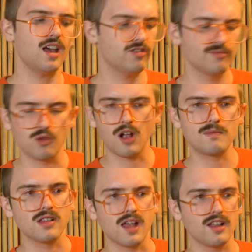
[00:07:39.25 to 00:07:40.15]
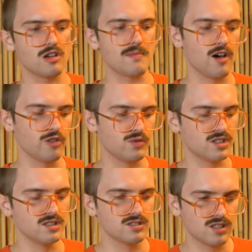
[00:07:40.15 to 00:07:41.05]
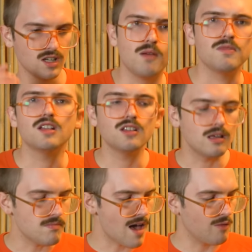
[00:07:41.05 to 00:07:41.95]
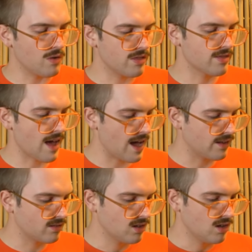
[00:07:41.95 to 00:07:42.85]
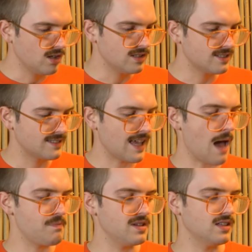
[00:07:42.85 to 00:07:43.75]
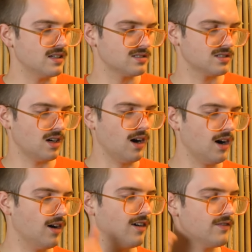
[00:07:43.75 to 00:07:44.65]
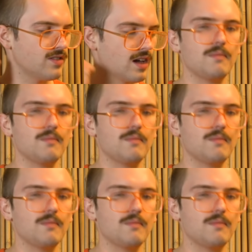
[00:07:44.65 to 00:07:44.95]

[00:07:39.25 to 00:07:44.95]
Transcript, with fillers: taste from the watermelon hitting your mouth, which is immediately met with that snappiness of the